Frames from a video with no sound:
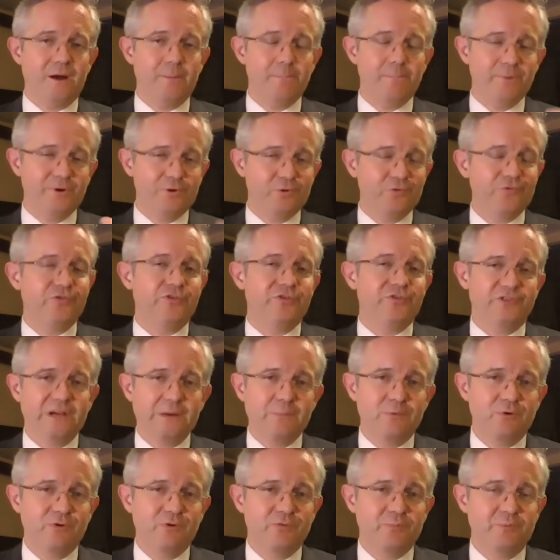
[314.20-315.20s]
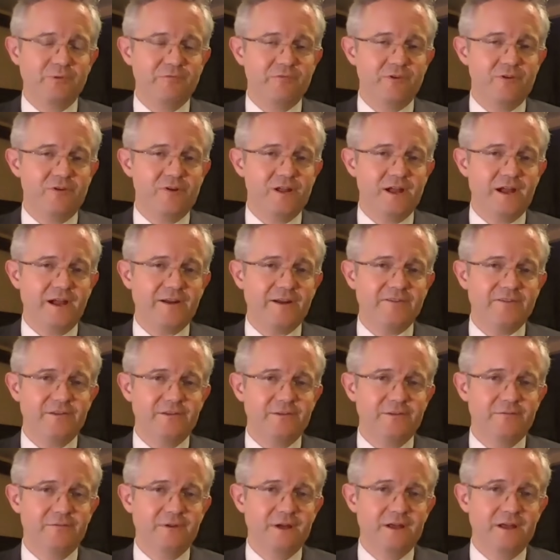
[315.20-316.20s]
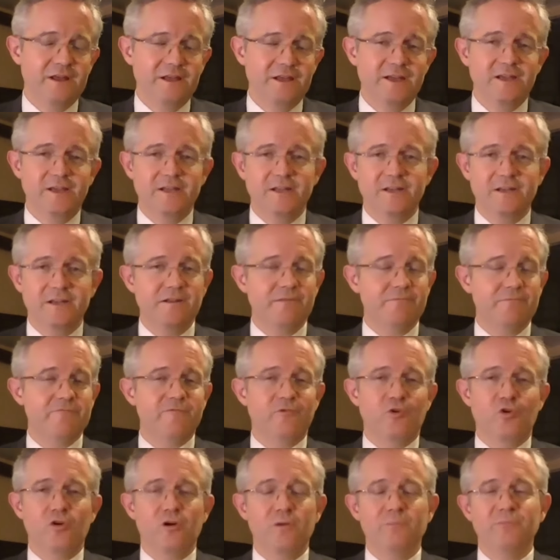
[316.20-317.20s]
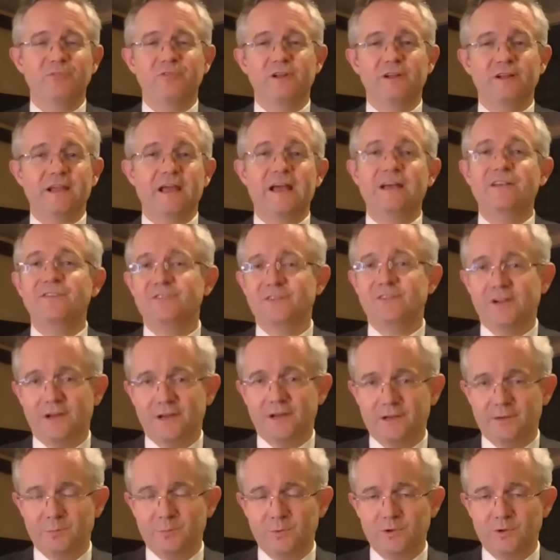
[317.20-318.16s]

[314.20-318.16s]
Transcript: Um, but also, Singapore has been very active in forums like ASEAN,